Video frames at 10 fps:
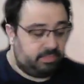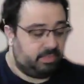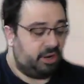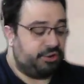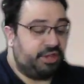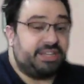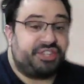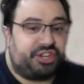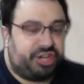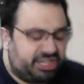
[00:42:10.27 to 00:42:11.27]
Or is the
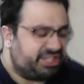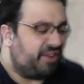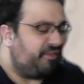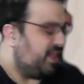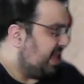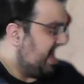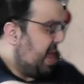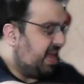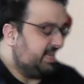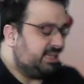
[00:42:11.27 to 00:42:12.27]
good stuff at the
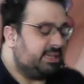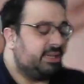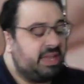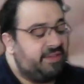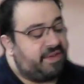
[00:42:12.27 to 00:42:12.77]
end? Leaf